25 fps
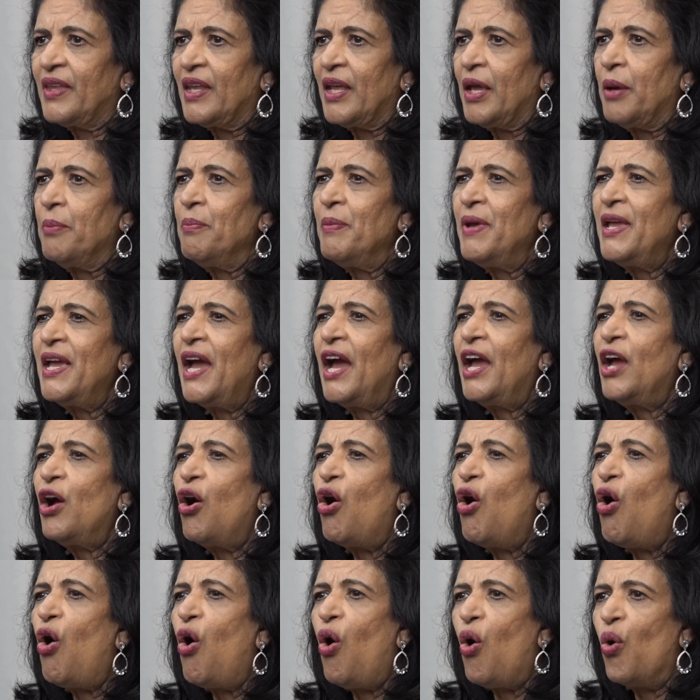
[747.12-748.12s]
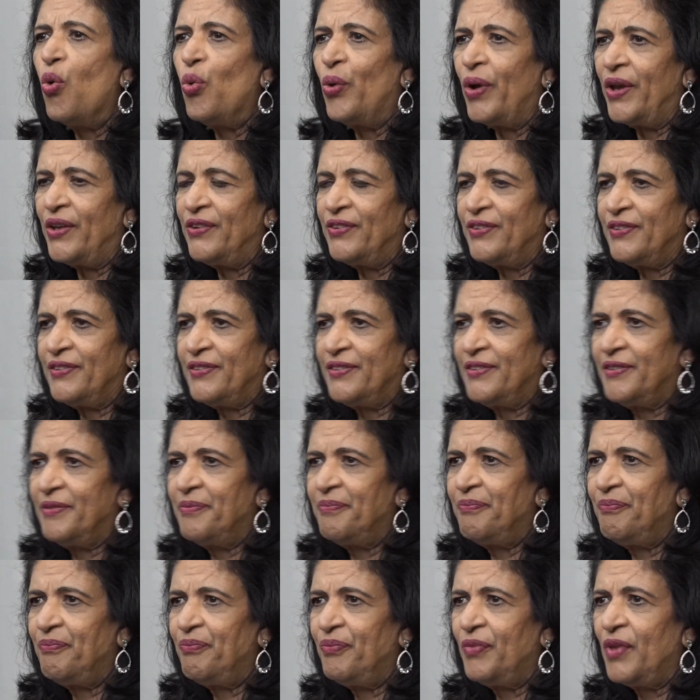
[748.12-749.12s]
May I always
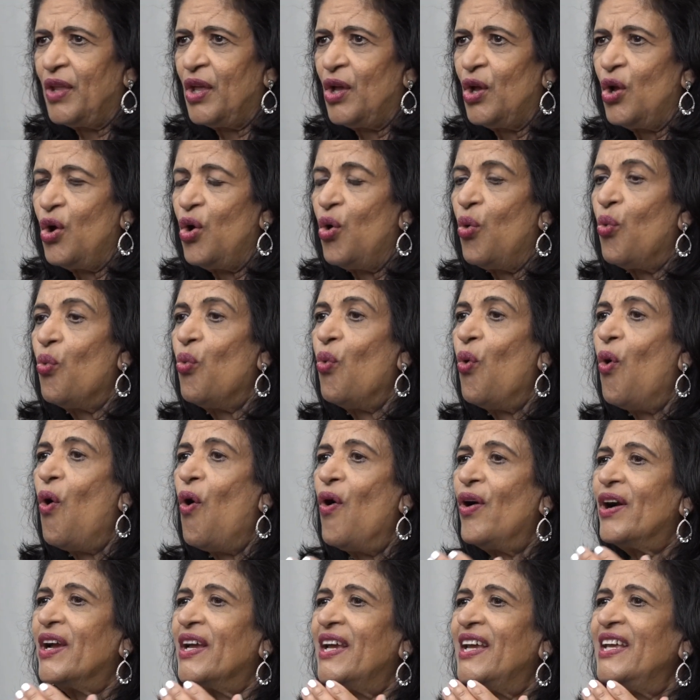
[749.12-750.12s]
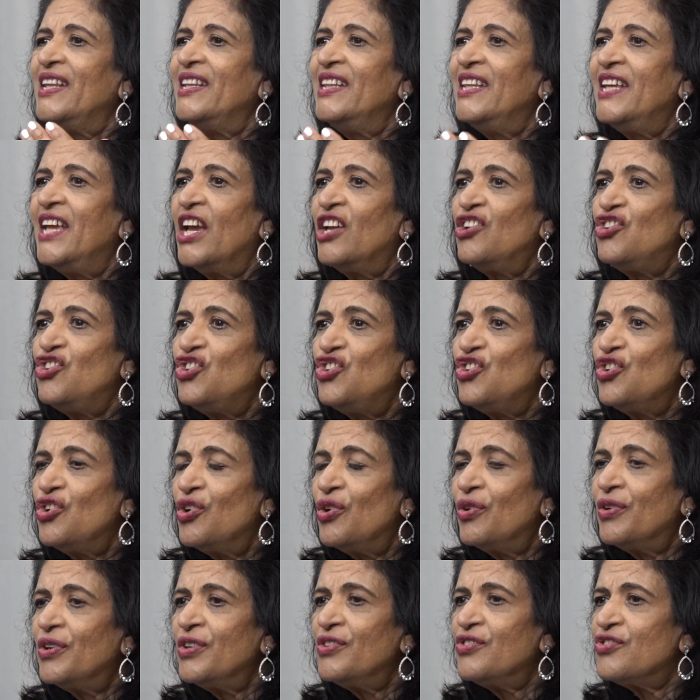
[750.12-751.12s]
walk in the
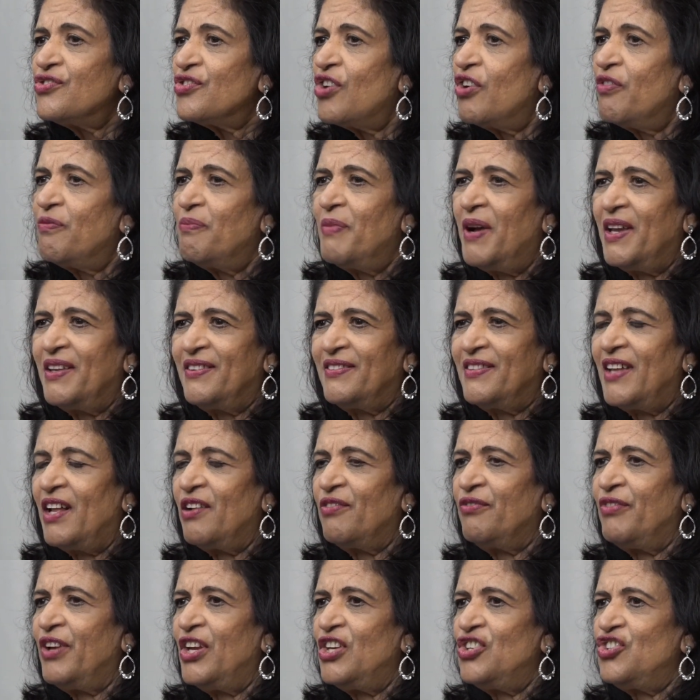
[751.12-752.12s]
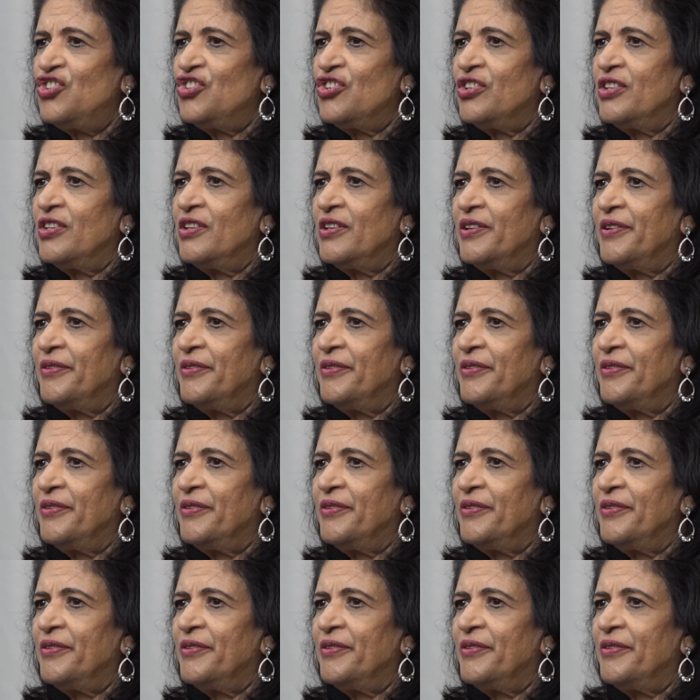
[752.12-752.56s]
assurance of my salvation,